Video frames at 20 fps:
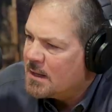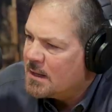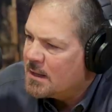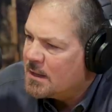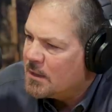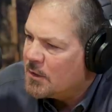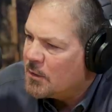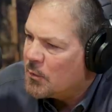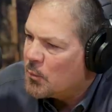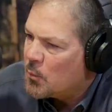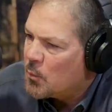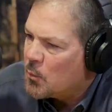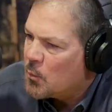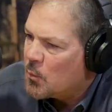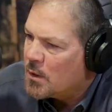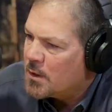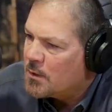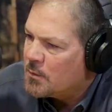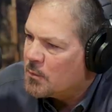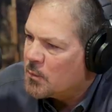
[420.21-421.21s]
you know
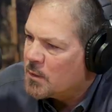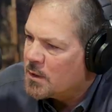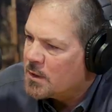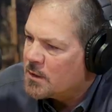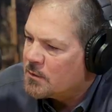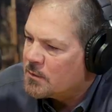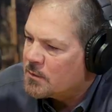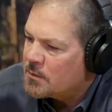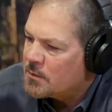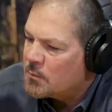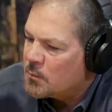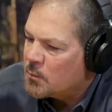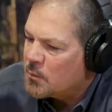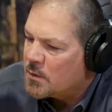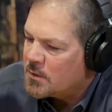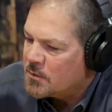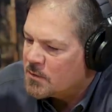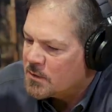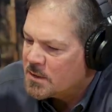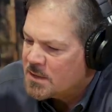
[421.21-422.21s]
when when you
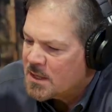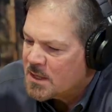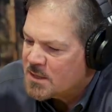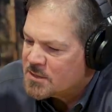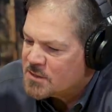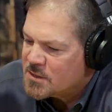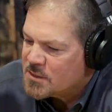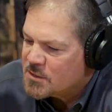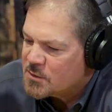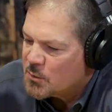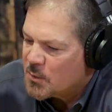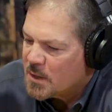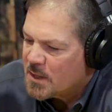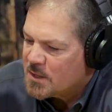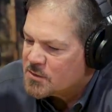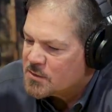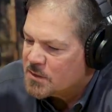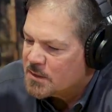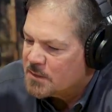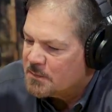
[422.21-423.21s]
when you're in that
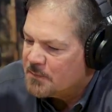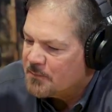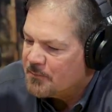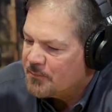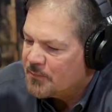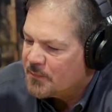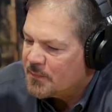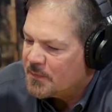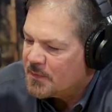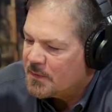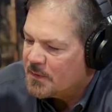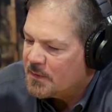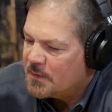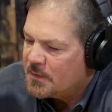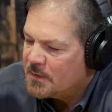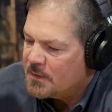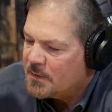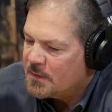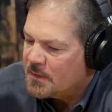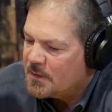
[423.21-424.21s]
situation,
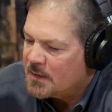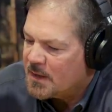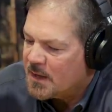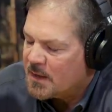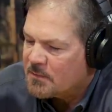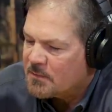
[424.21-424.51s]
you got